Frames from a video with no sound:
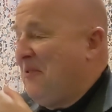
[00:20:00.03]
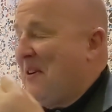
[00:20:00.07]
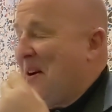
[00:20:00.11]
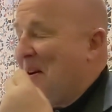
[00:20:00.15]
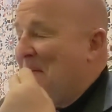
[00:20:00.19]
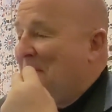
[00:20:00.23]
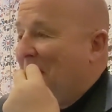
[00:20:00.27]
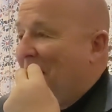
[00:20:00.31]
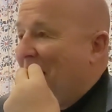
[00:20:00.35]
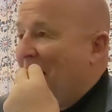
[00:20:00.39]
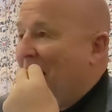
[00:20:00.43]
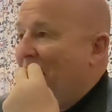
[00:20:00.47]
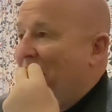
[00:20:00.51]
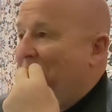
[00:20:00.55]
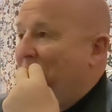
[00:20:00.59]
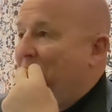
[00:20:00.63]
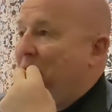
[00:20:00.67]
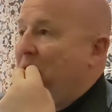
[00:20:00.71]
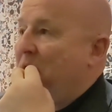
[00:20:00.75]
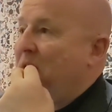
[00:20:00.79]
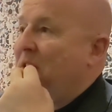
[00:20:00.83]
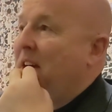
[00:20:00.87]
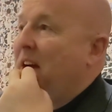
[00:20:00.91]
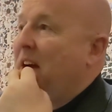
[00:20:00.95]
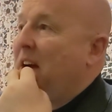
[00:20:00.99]
family life
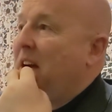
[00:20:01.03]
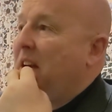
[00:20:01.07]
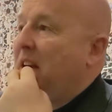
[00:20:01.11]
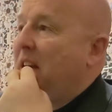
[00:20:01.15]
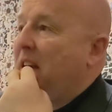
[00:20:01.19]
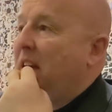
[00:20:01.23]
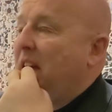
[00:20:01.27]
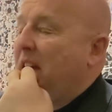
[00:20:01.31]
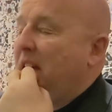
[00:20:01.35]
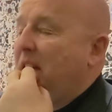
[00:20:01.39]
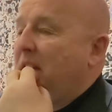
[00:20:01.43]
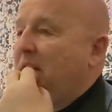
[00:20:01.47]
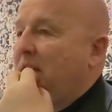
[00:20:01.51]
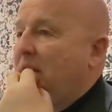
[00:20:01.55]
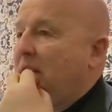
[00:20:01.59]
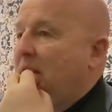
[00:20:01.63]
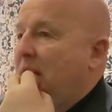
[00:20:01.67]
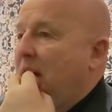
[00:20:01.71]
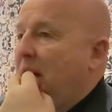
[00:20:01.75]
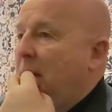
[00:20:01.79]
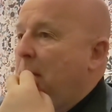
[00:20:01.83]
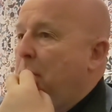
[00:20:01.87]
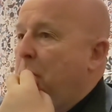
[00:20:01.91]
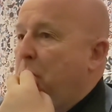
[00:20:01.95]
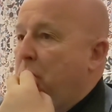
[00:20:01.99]
on a Saturday night,
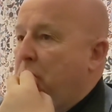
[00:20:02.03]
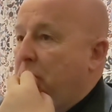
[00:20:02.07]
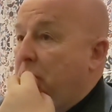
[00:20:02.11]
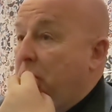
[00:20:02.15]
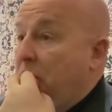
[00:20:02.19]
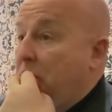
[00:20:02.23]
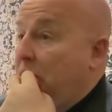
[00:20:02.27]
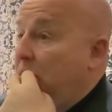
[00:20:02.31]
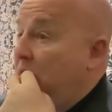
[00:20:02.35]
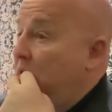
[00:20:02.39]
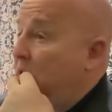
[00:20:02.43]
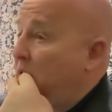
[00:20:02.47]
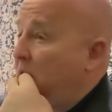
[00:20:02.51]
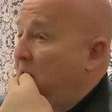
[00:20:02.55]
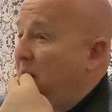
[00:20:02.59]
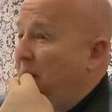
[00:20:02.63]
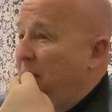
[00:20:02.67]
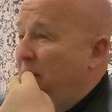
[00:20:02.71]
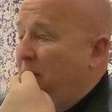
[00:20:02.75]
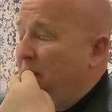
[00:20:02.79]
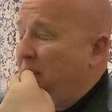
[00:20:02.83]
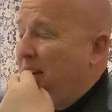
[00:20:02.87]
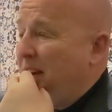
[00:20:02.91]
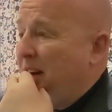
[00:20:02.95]
that process you described is